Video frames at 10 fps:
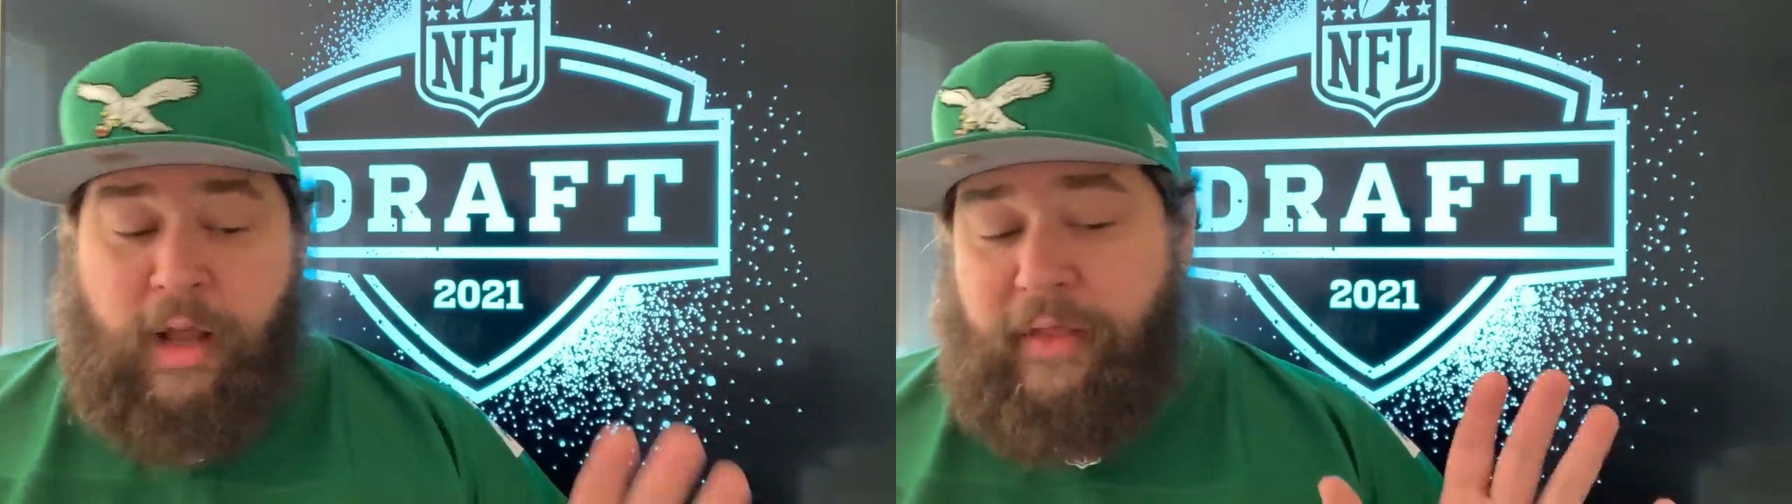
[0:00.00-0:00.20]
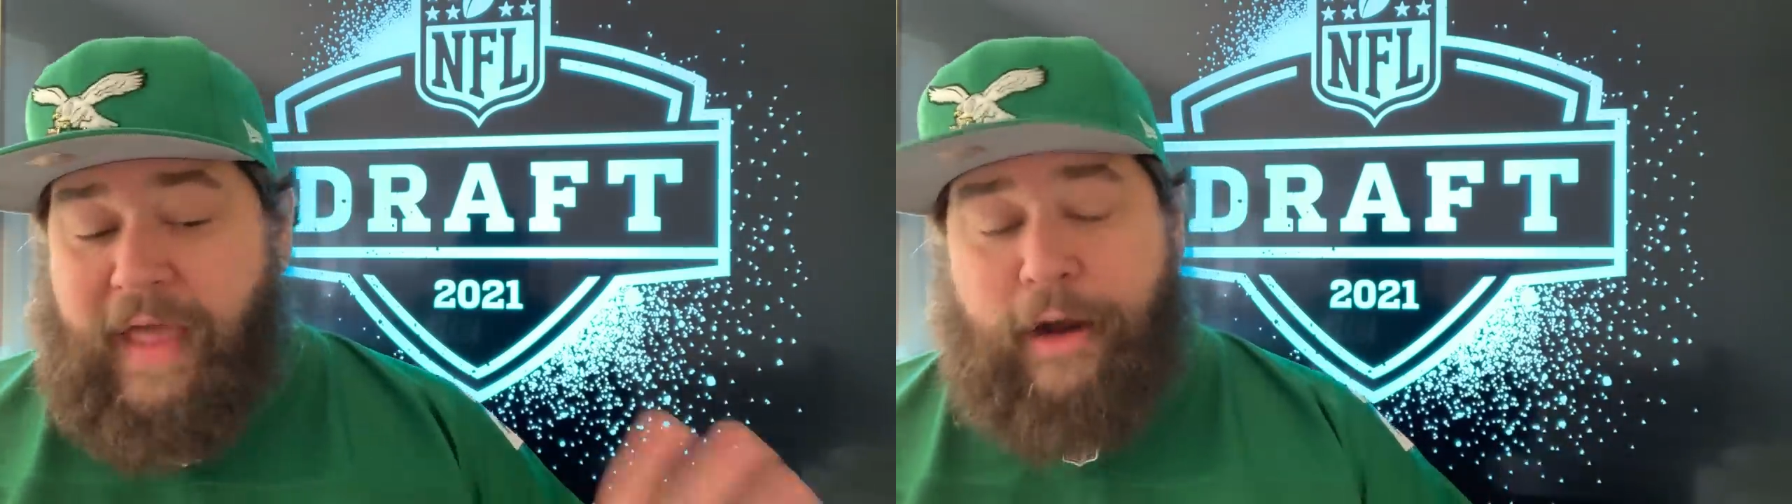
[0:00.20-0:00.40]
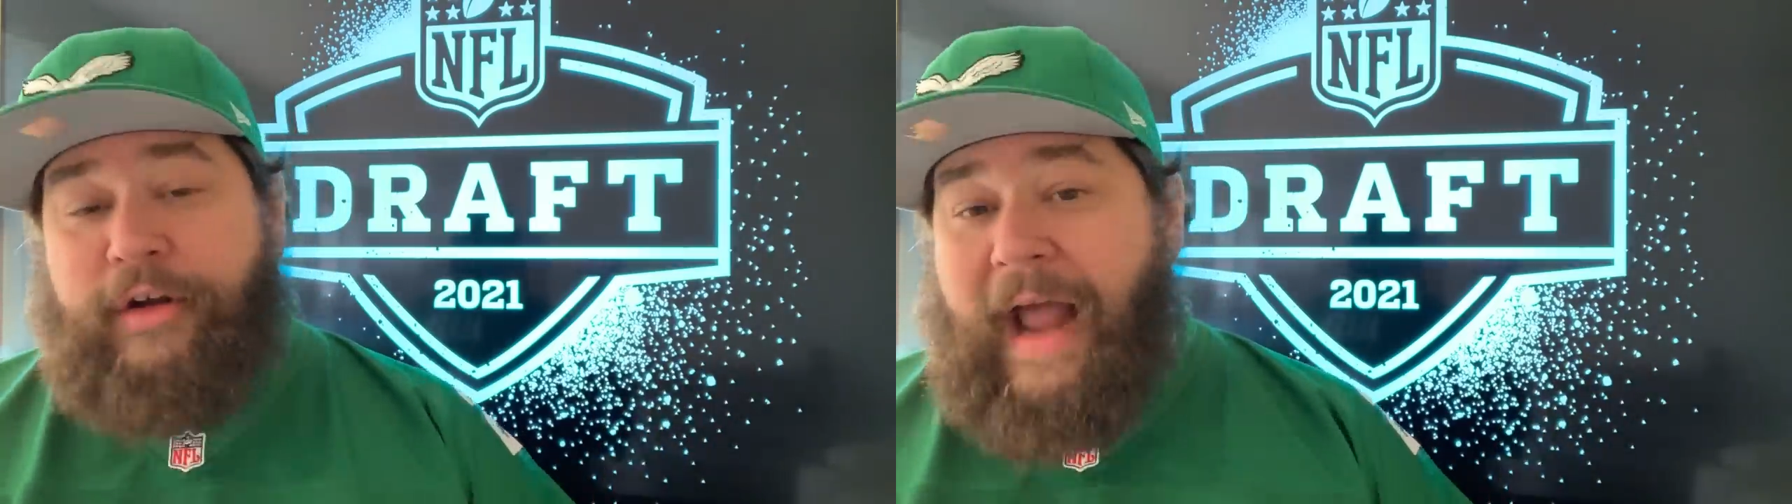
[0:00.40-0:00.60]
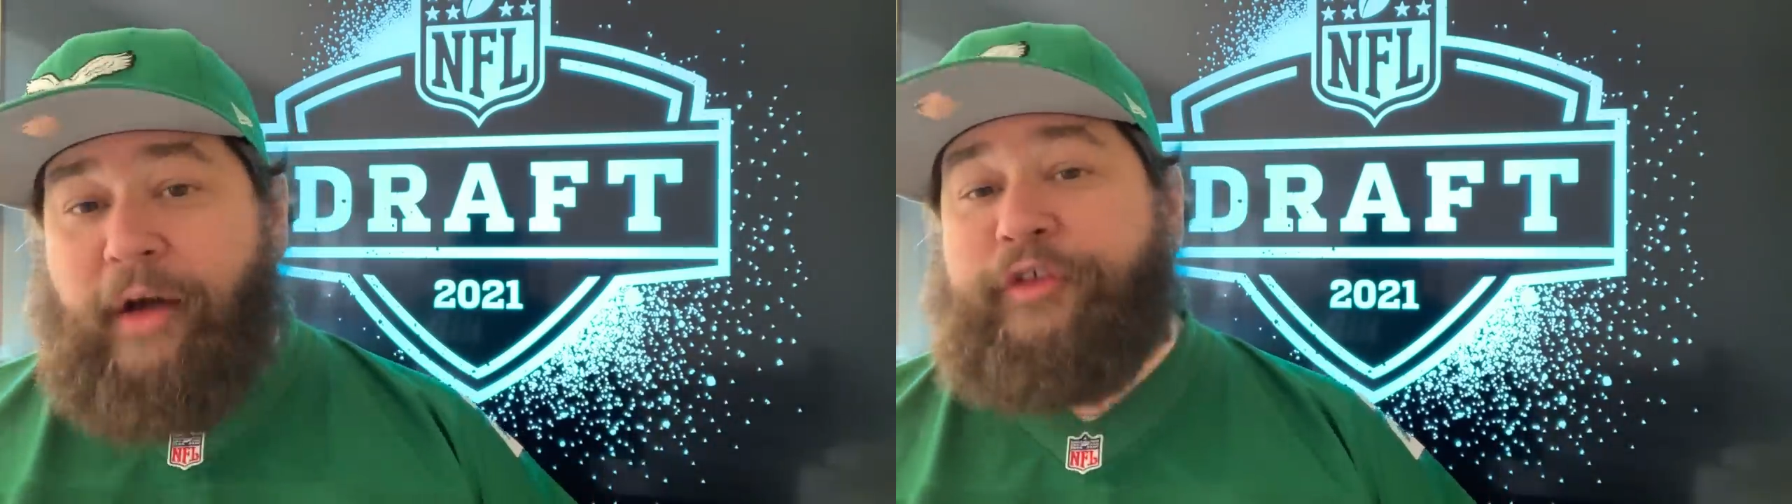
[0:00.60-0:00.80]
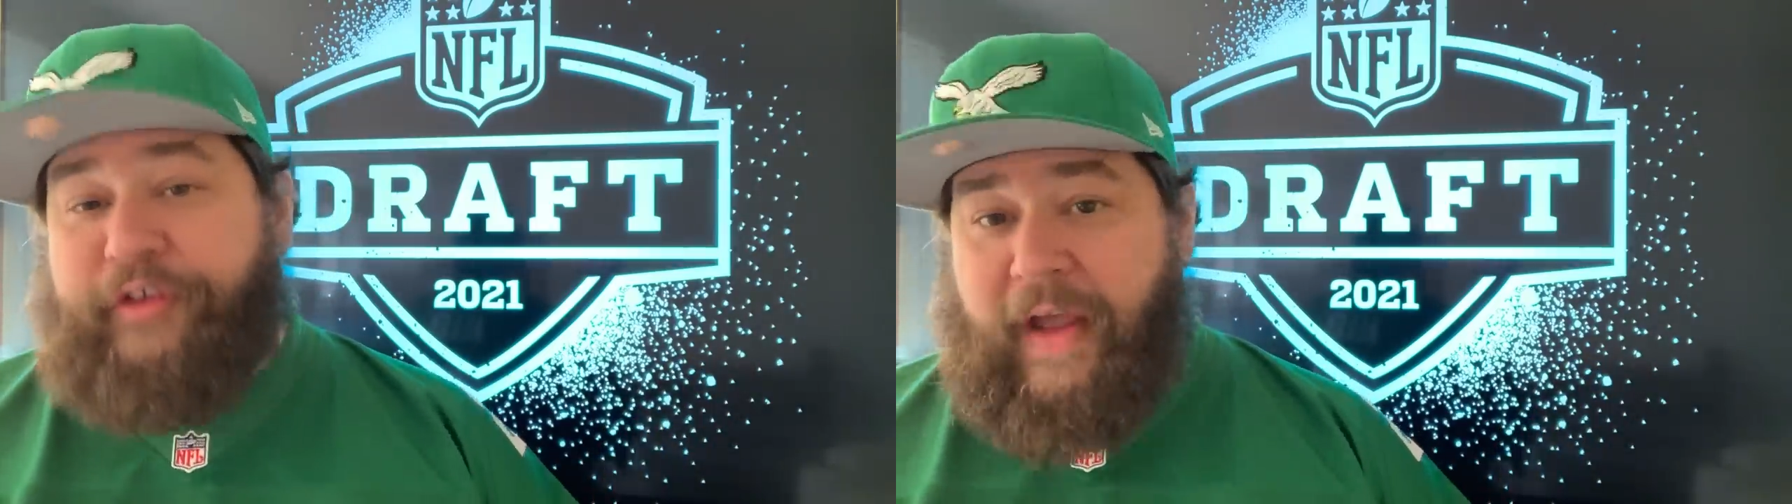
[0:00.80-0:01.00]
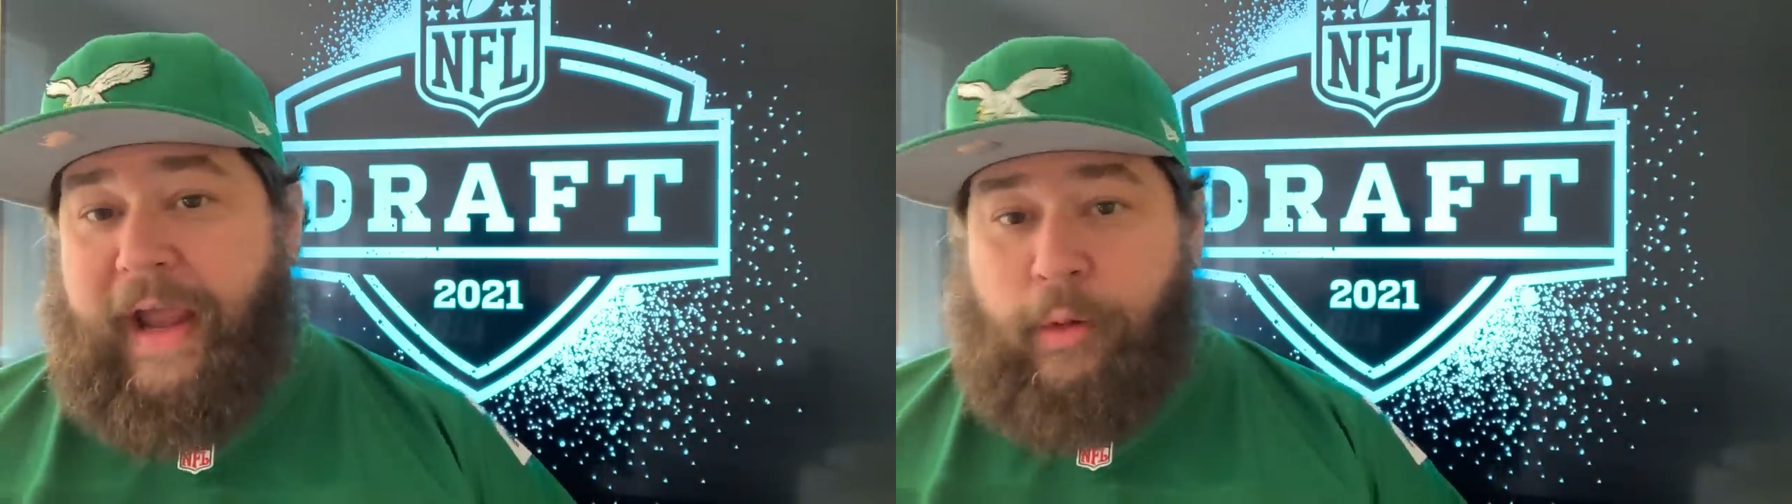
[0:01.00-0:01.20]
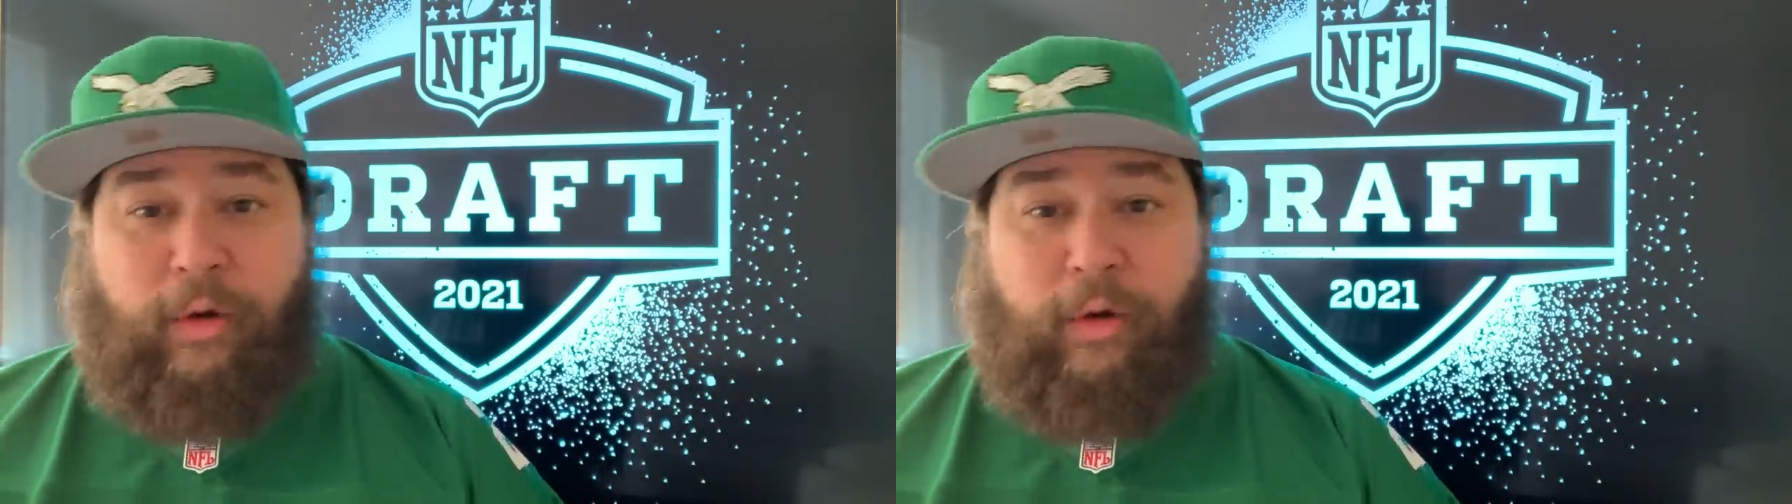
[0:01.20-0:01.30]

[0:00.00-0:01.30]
They are now saying,